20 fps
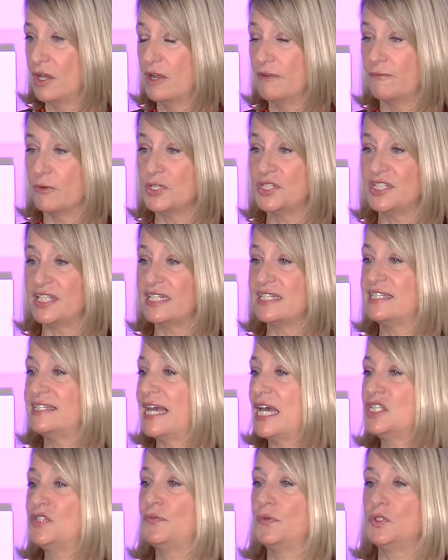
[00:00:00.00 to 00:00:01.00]
for
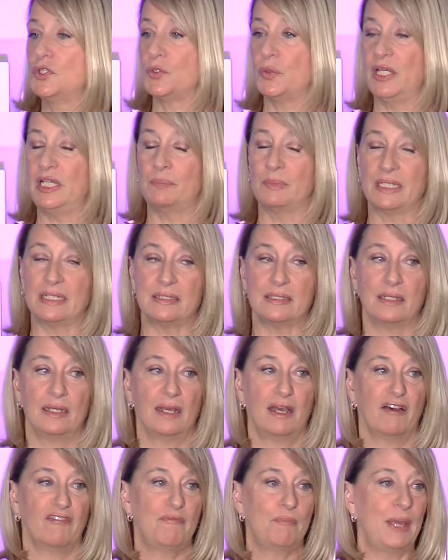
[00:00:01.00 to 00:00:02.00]
successful treatment
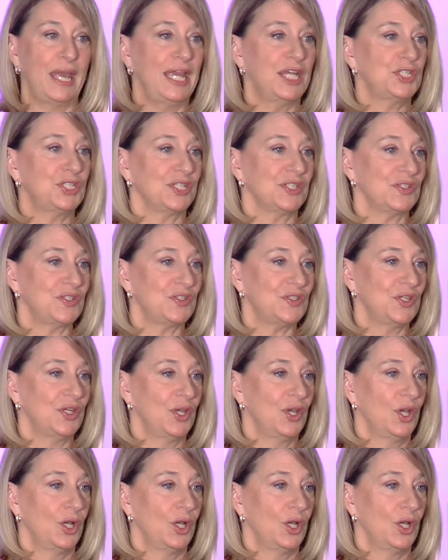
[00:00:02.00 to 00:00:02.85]
of patients